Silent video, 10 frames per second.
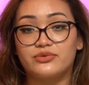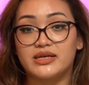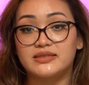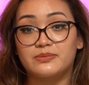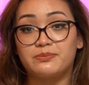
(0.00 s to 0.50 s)

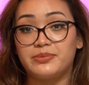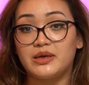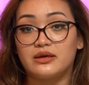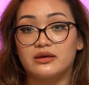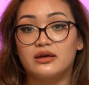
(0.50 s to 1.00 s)
rays
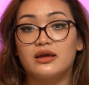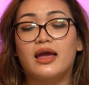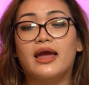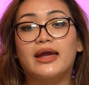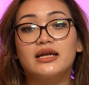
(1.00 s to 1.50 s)
B.
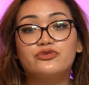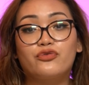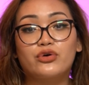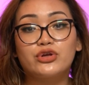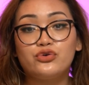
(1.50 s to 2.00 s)
And
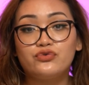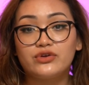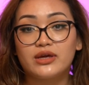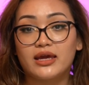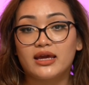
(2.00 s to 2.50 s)
for
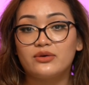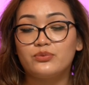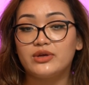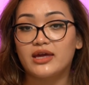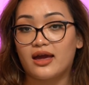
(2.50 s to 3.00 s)
UVA,
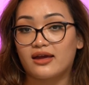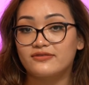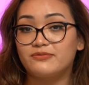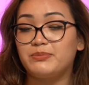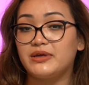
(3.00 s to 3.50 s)
we
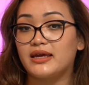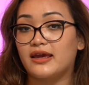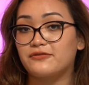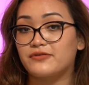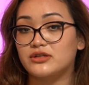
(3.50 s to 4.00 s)
have
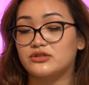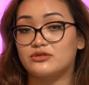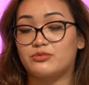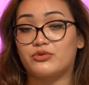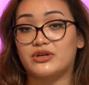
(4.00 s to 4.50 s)
PA
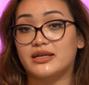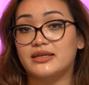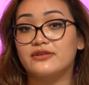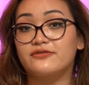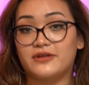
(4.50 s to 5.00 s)
factor,
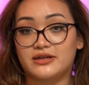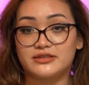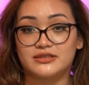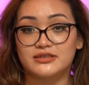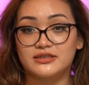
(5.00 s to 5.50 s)
protecting
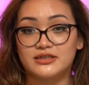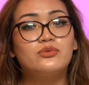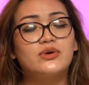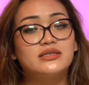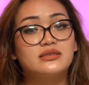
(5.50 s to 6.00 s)
factor.
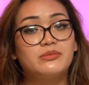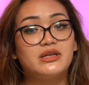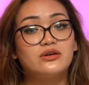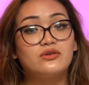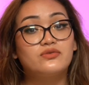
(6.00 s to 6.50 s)
And what is the
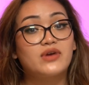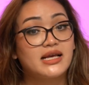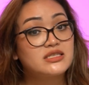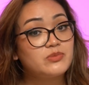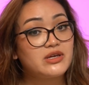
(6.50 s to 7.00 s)
meaning of
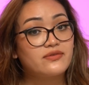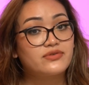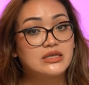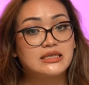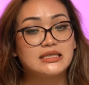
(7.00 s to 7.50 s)
SPF
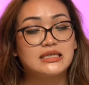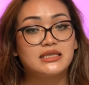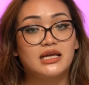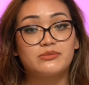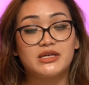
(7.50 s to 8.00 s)
30?
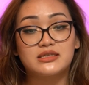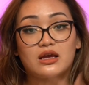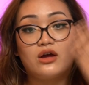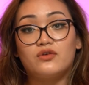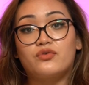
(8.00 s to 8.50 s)
That means,
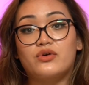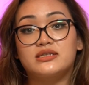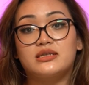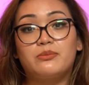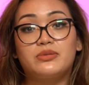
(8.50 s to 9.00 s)
for
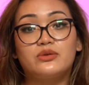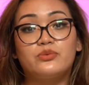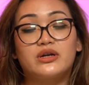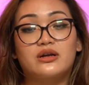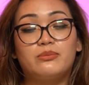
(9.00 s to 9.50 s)
example,
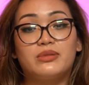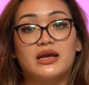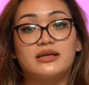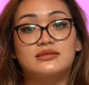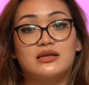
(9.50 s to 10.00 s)
we are
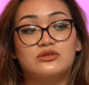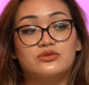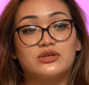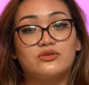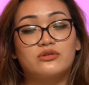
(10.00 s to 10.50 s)
applying
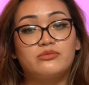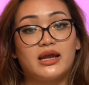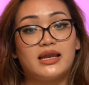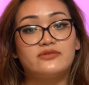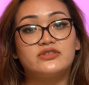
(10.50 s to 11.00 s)
sunscreen on
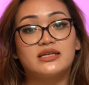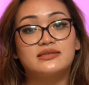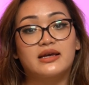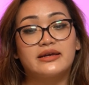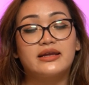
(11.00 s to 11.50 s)
my left hand
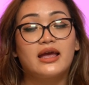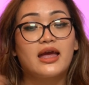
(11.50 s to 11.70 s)
side